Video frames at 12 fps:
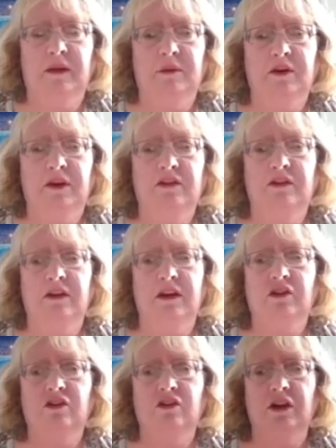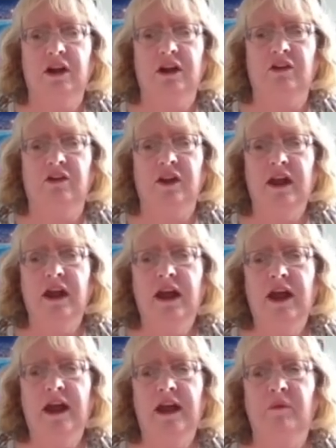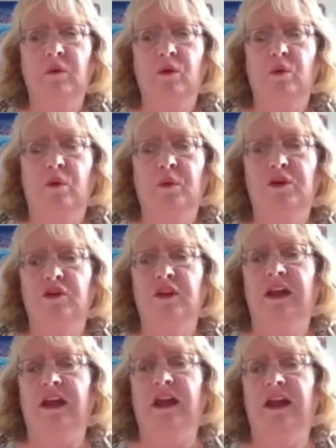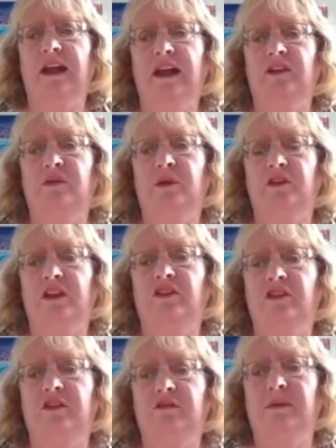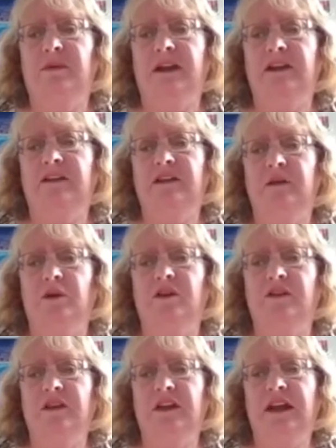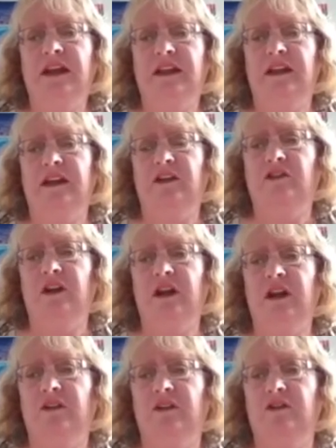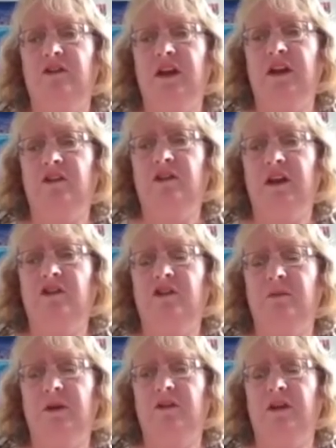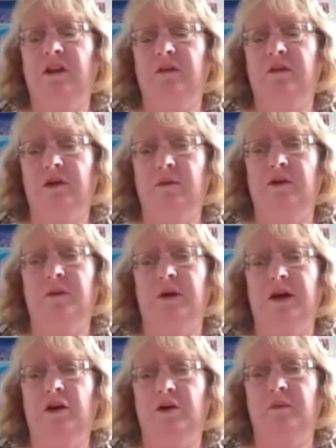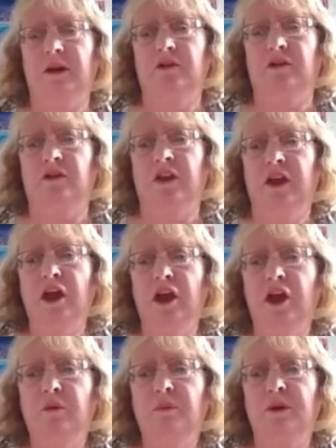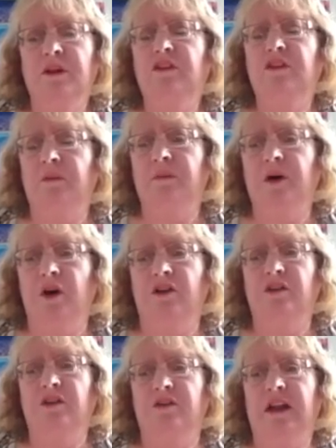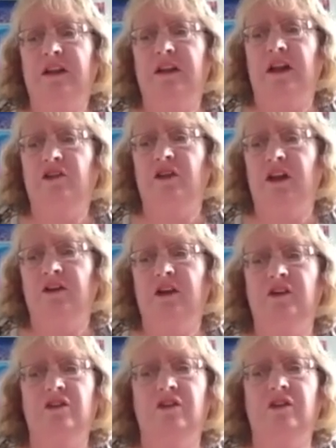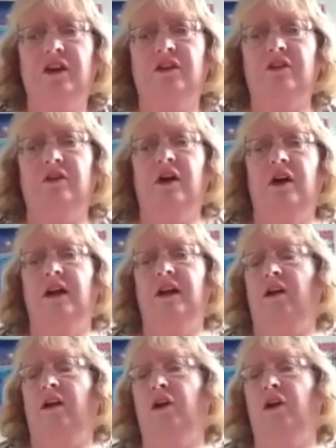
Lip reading: put into the national accounts, what we're doing is we're essentially replacing what's in the national accounts education estimates at the moment by our measures. But some parts of that national education sector are